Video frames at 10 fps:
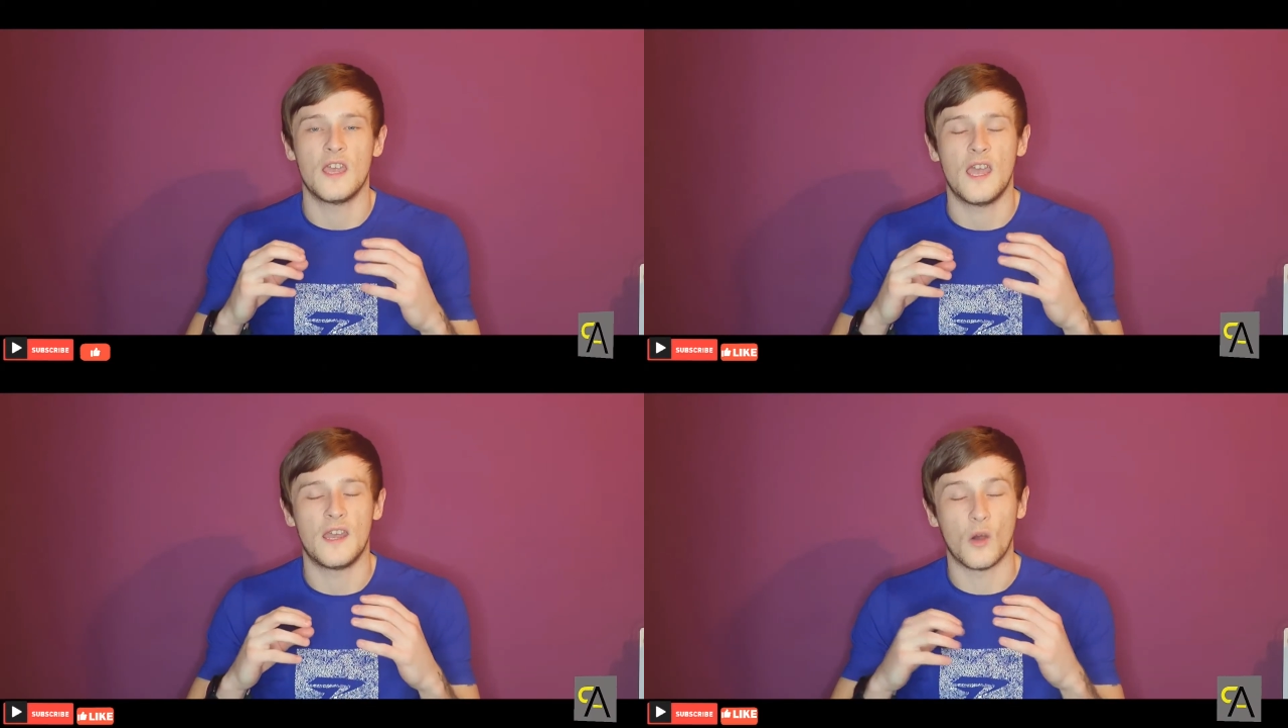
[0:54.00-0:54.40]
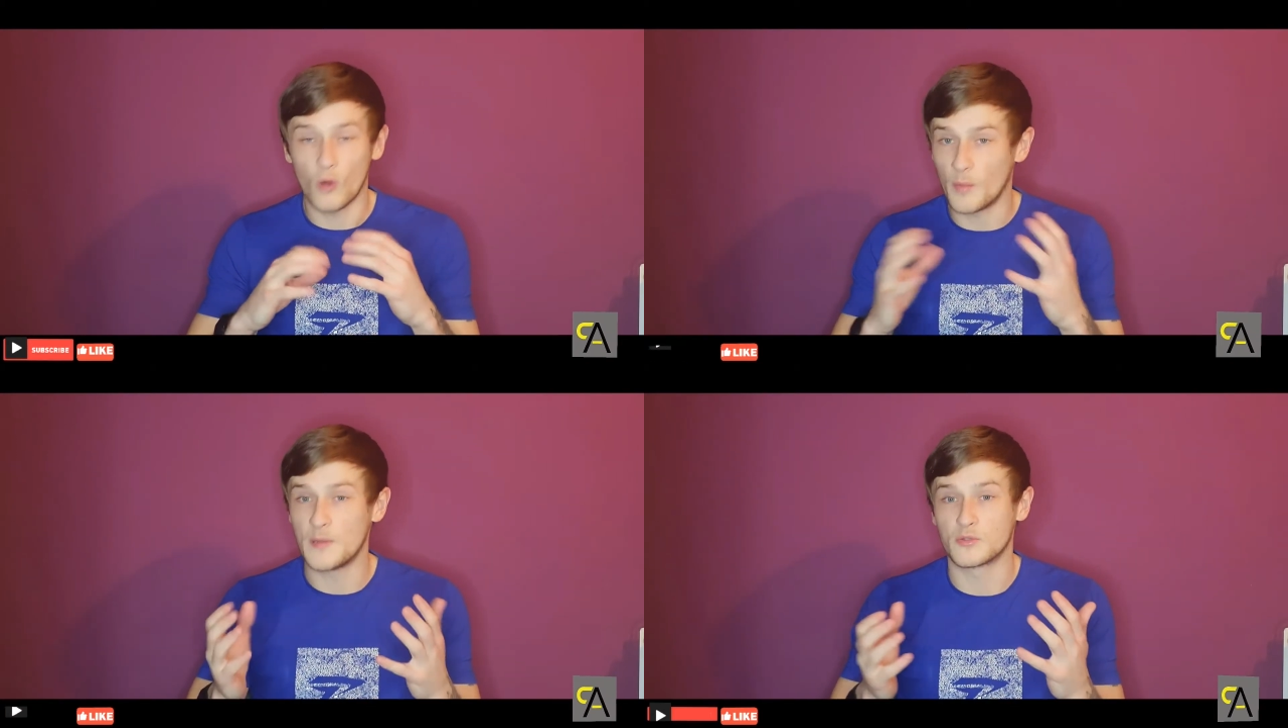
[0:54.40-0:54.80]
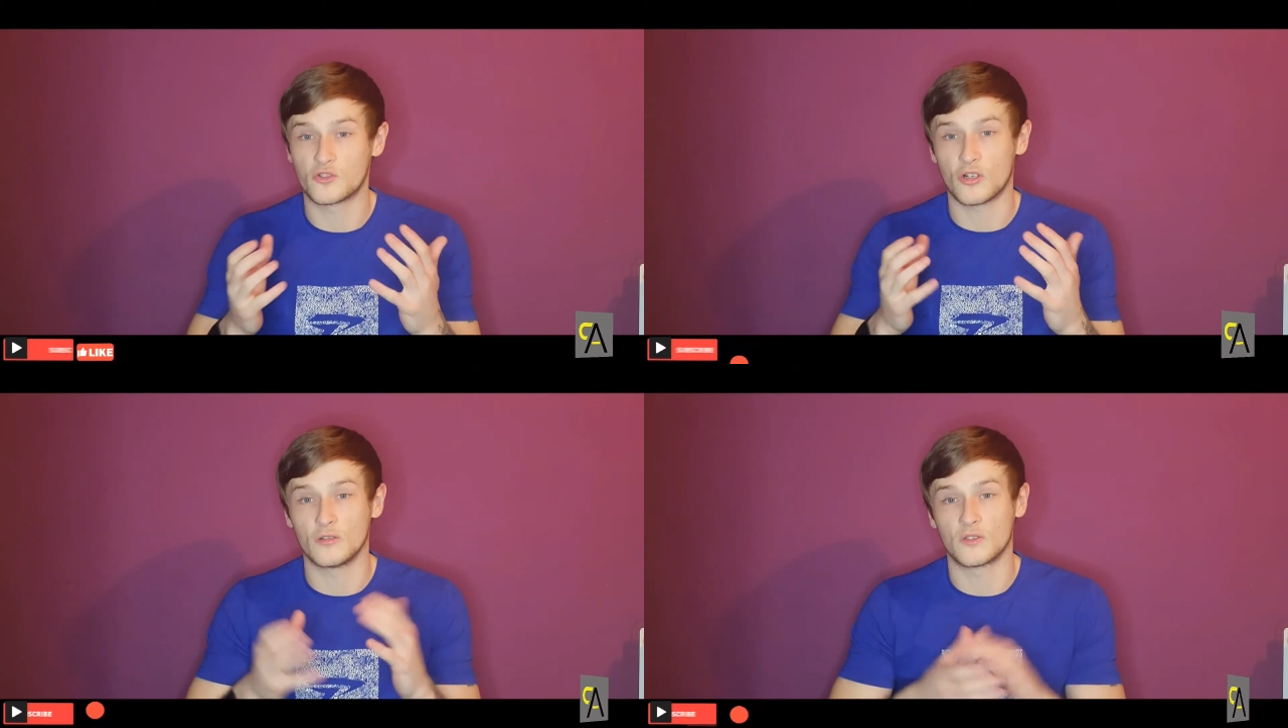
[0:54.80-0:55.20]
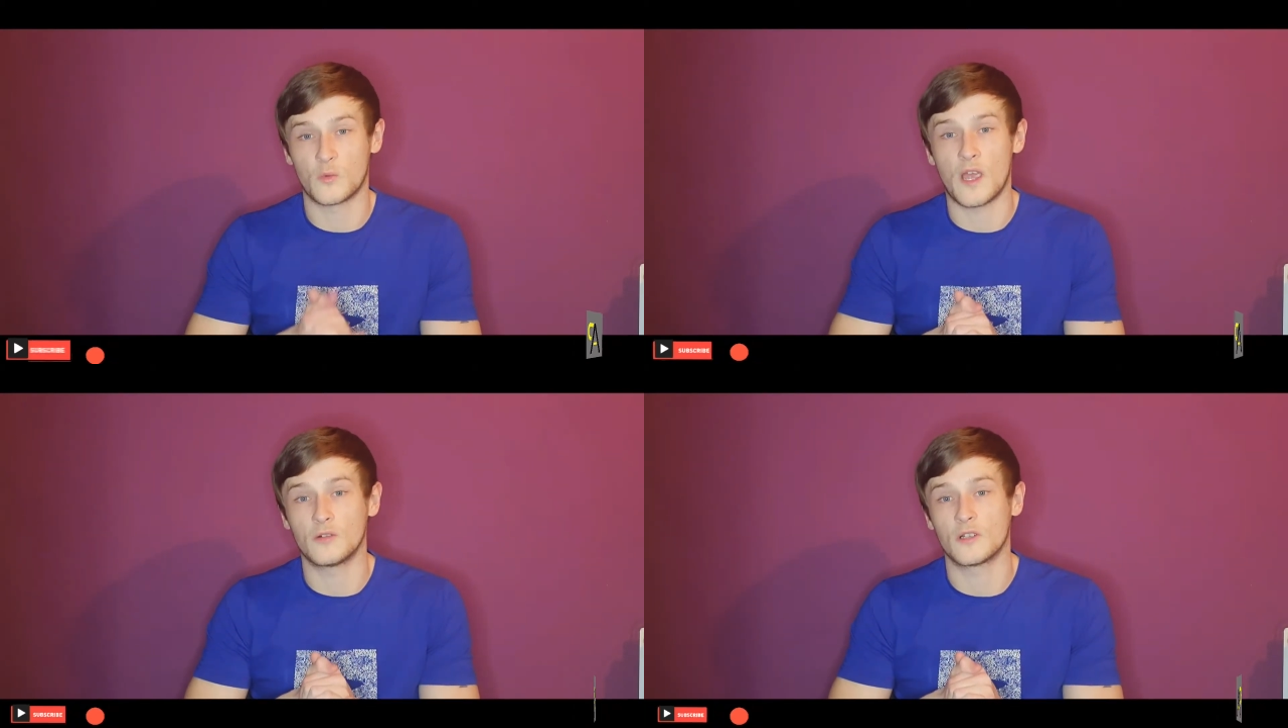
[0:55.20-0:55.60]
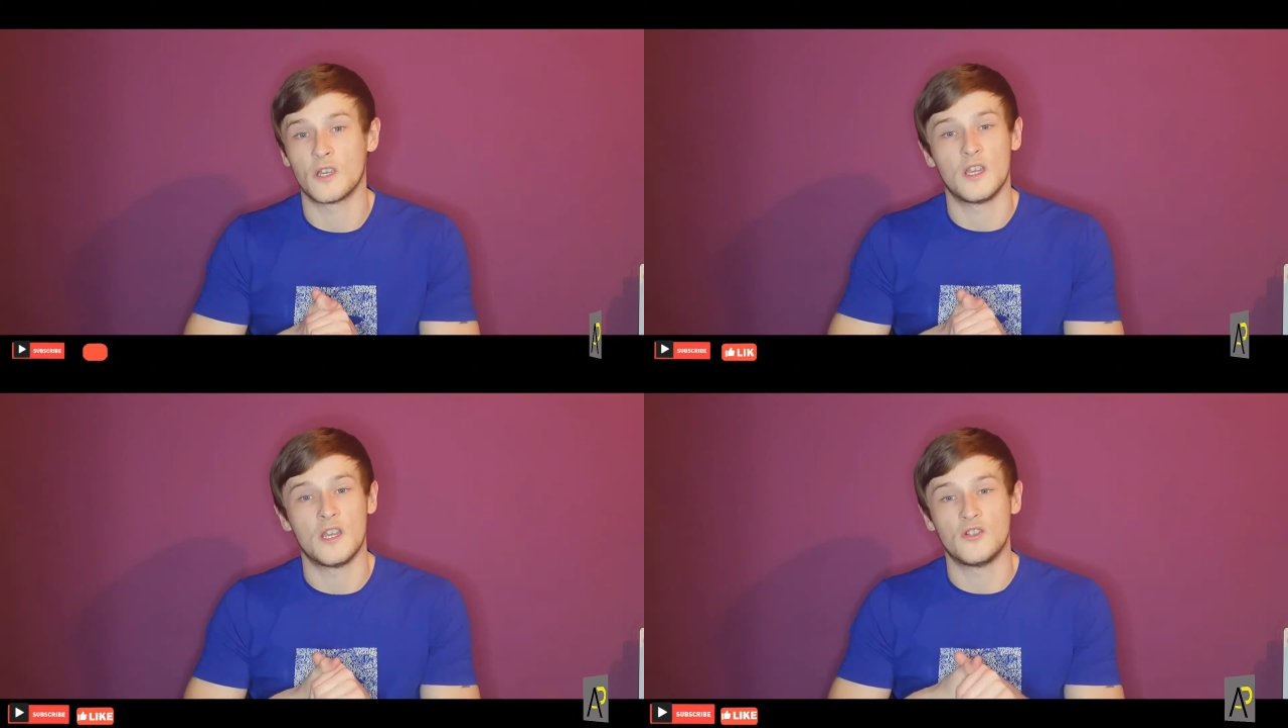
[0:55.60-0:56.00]
and a lot of people struggle as well,
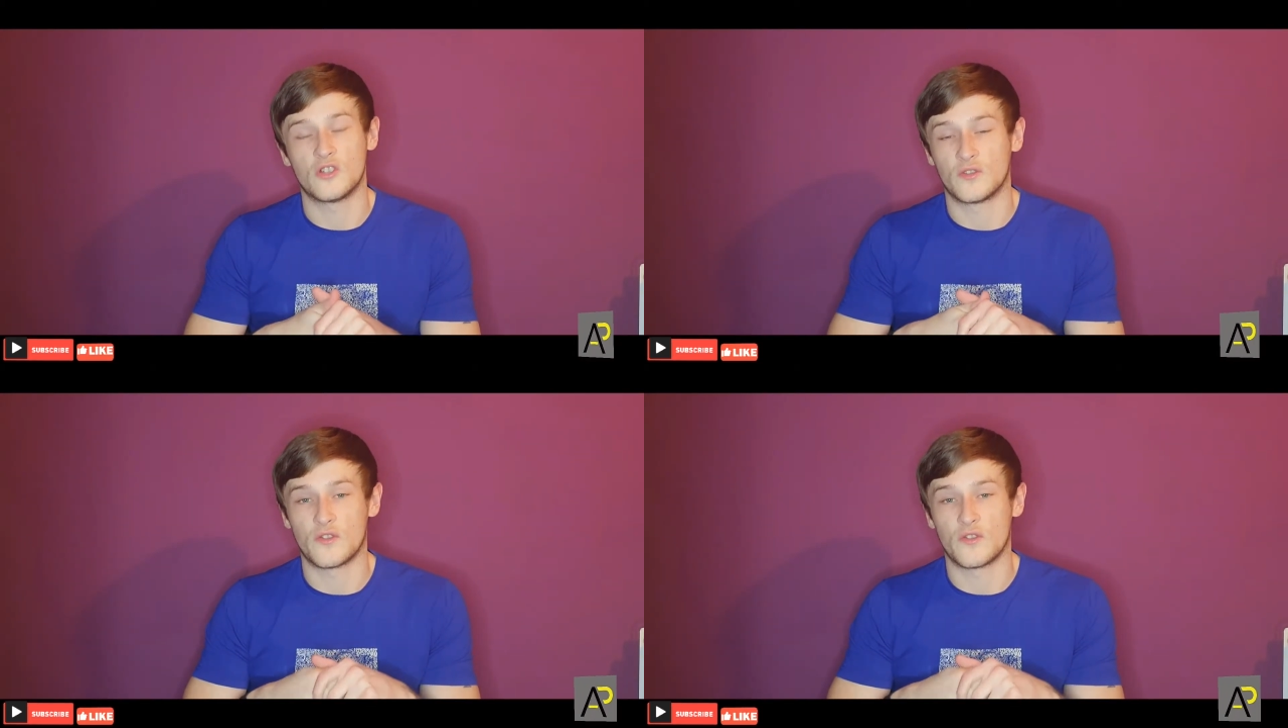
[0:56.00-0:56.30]
just